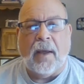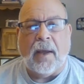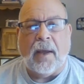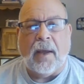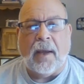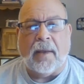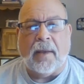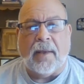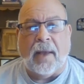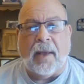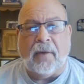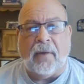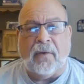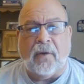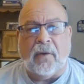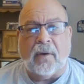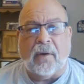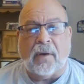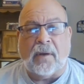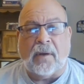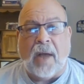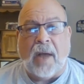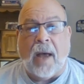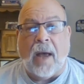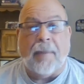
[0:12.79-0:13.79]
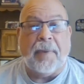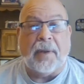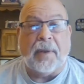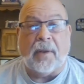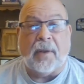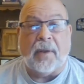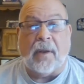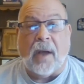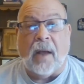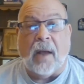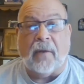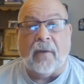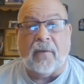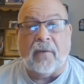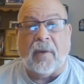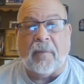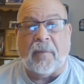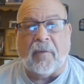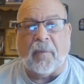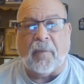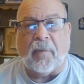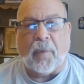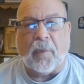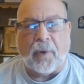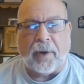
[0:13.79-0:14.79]
And that's the topic, the
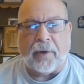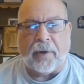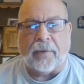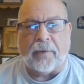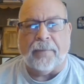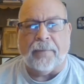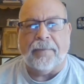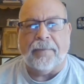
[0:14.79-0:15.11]
concept of prayer.